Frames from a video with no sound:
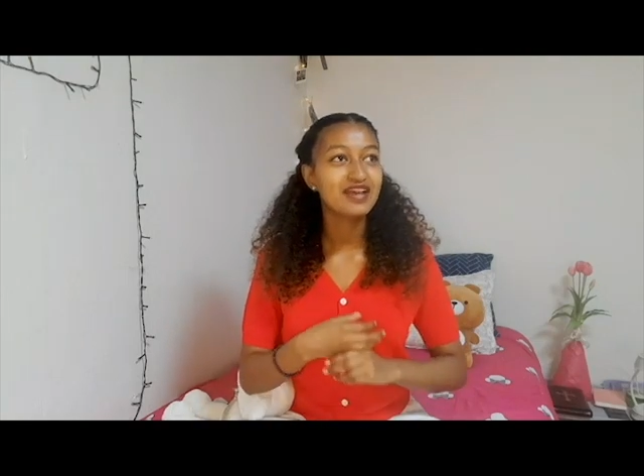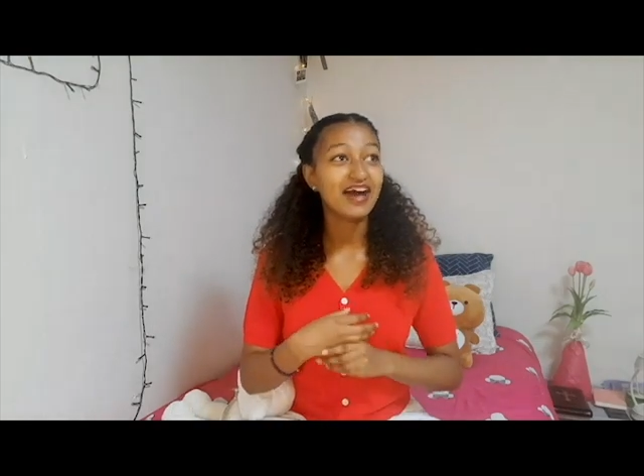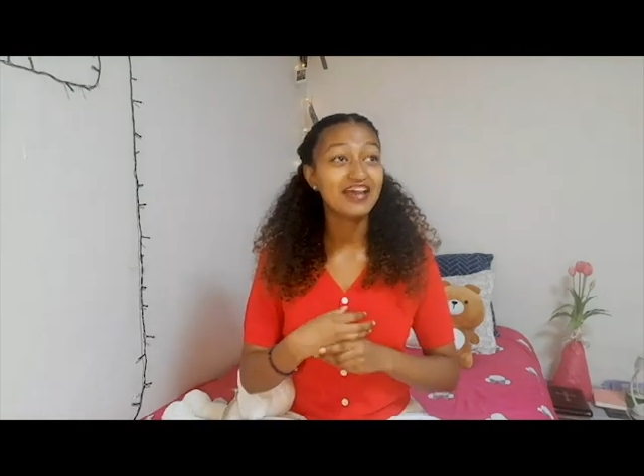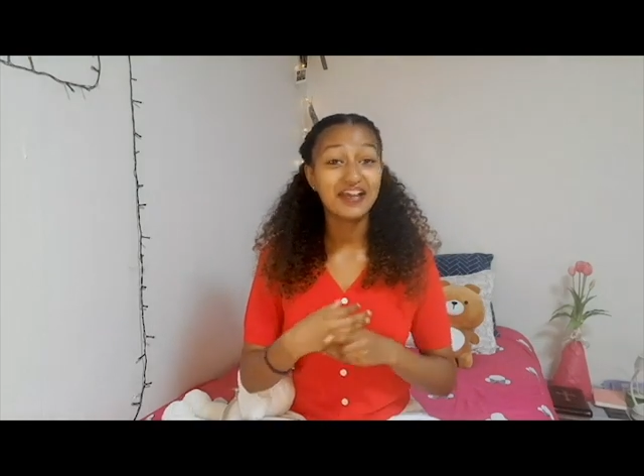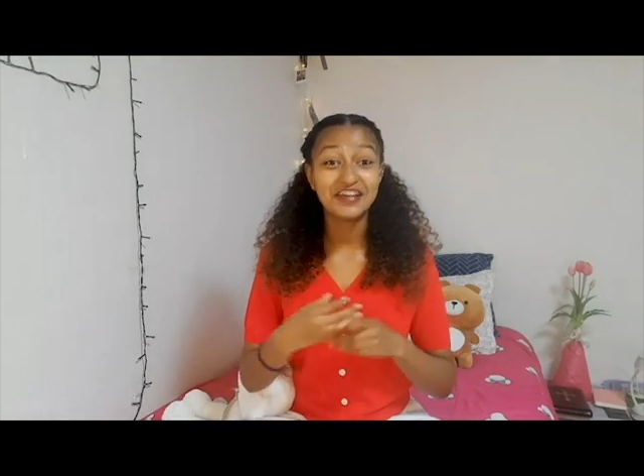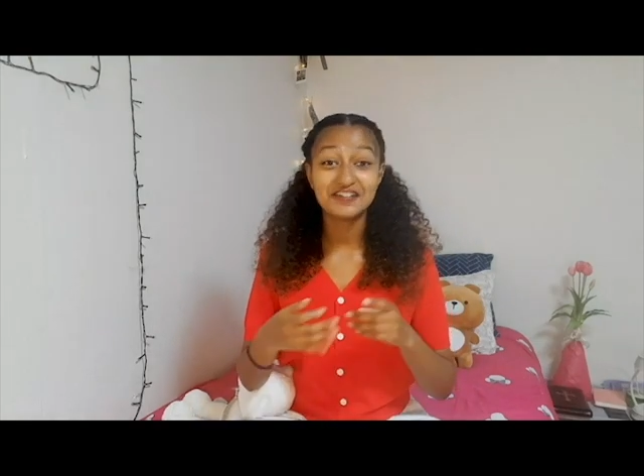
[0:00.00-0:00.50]

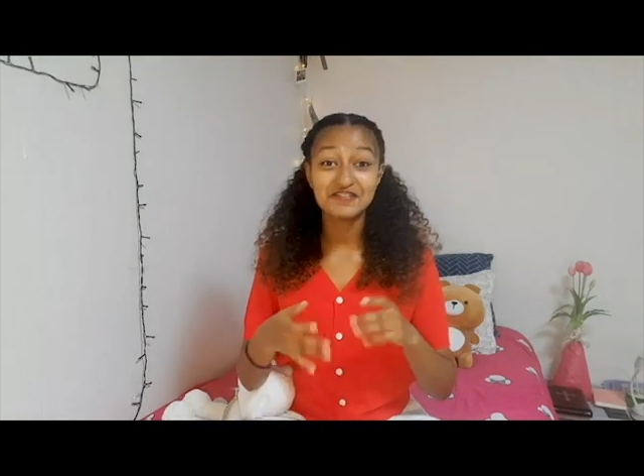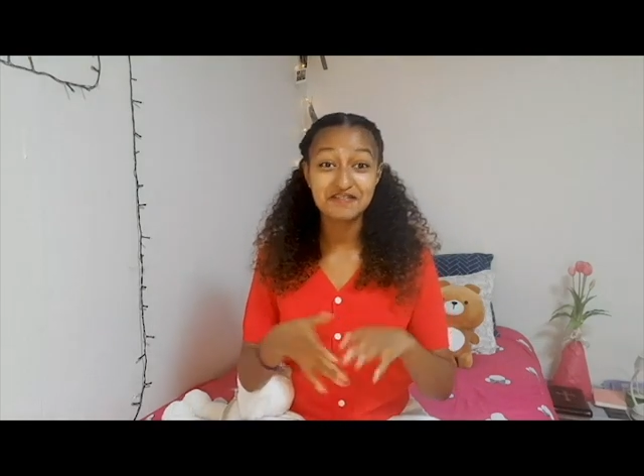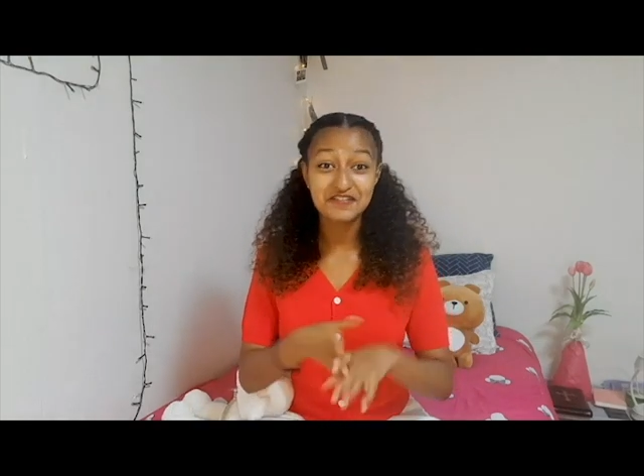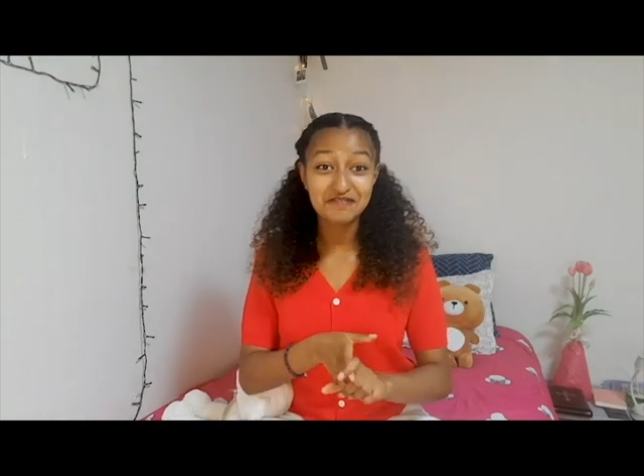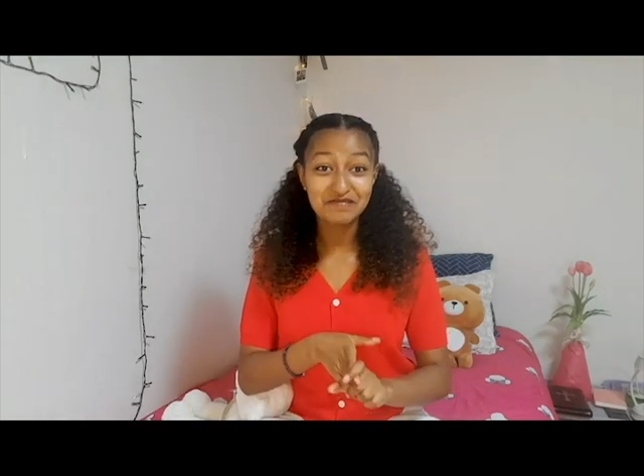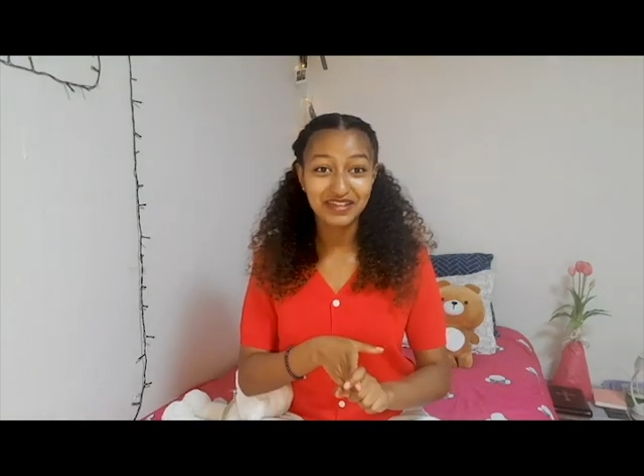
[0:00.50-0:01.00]
I had a
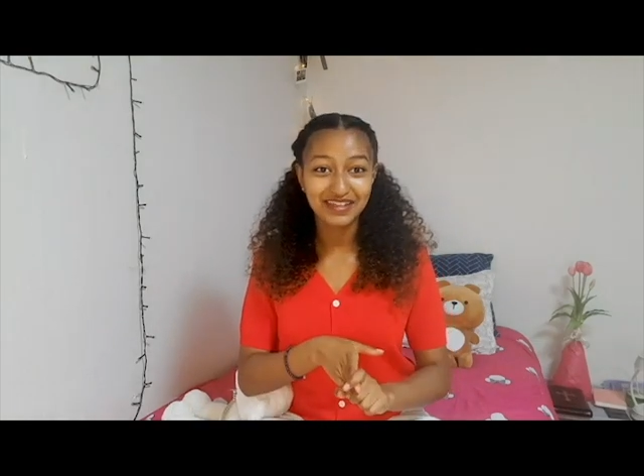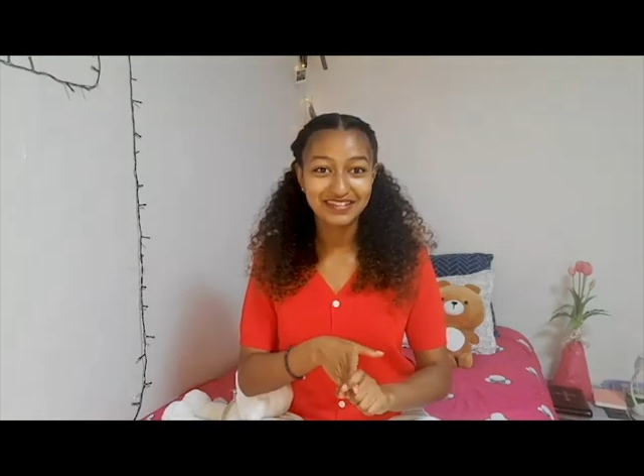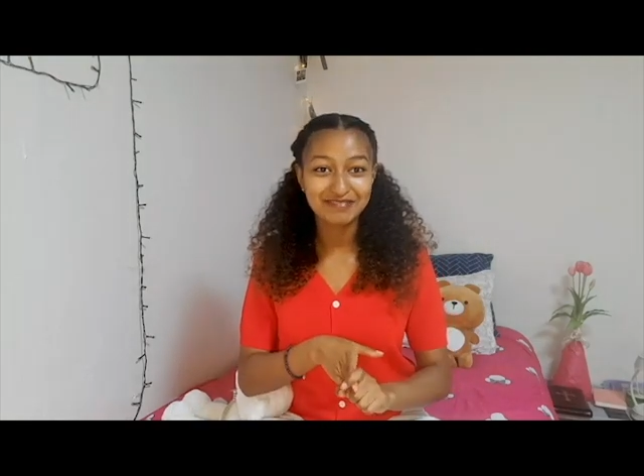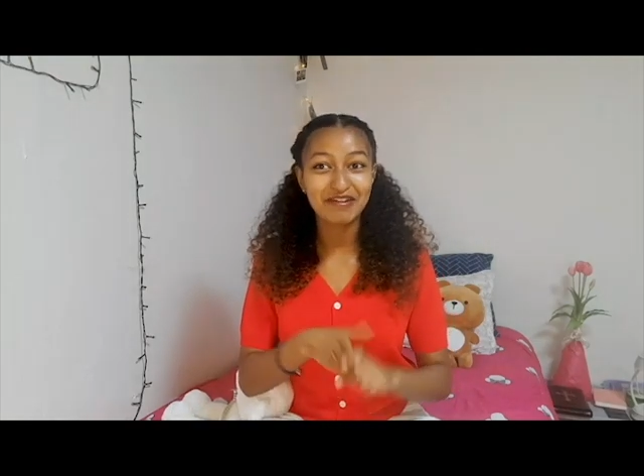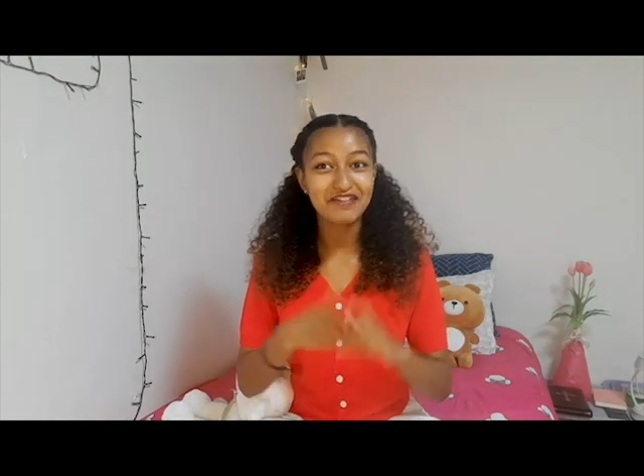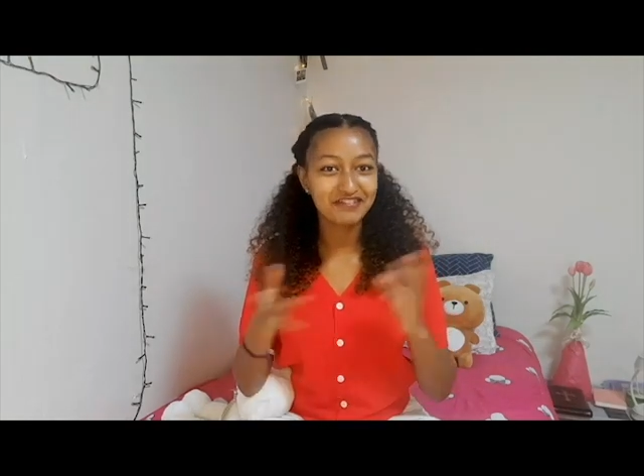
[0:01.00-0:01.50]

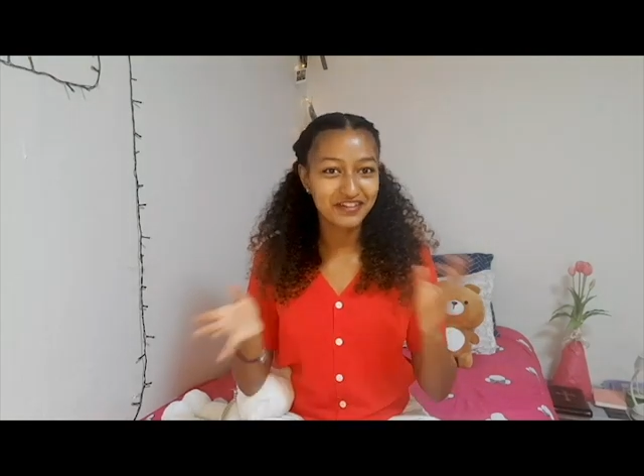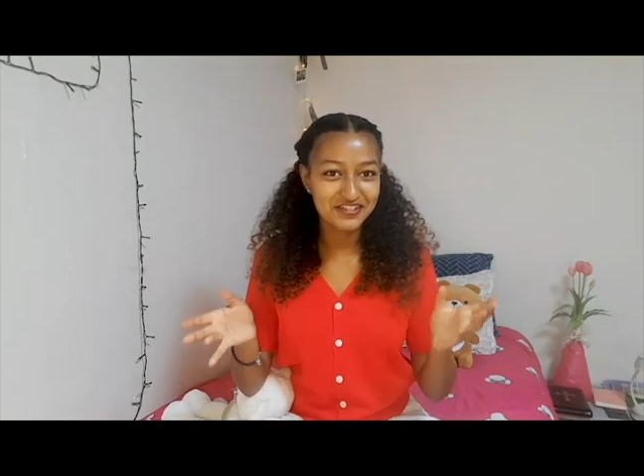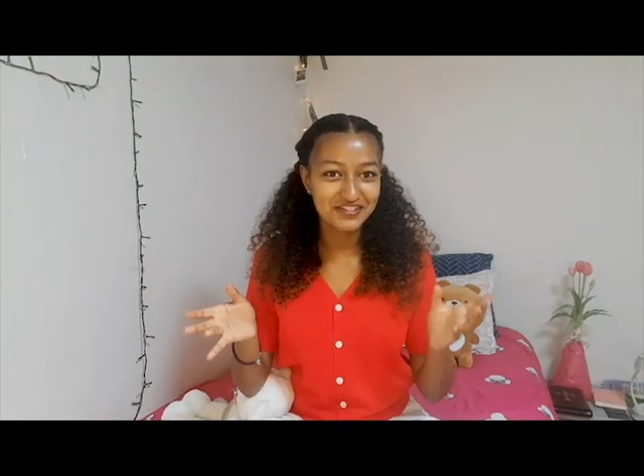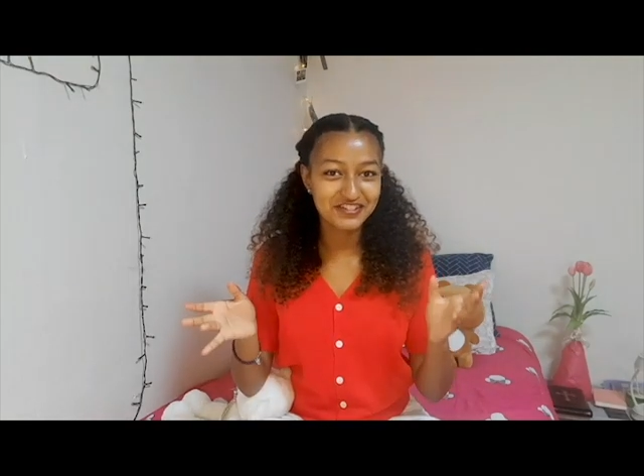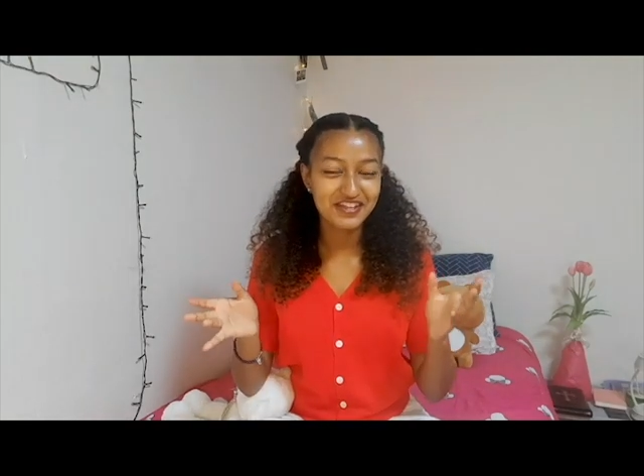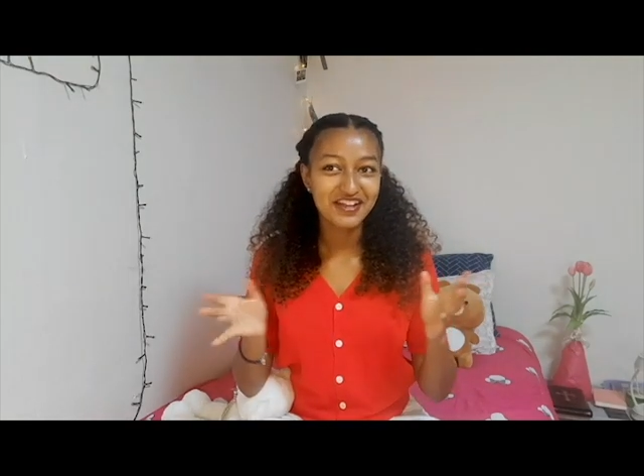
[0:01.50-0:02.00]
roommate, my
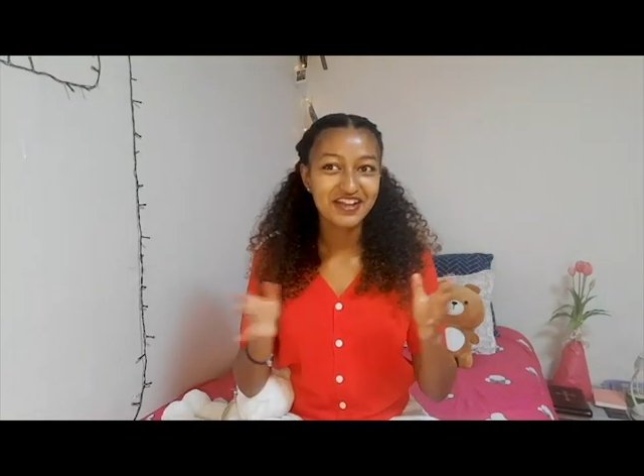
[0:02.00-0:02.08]
first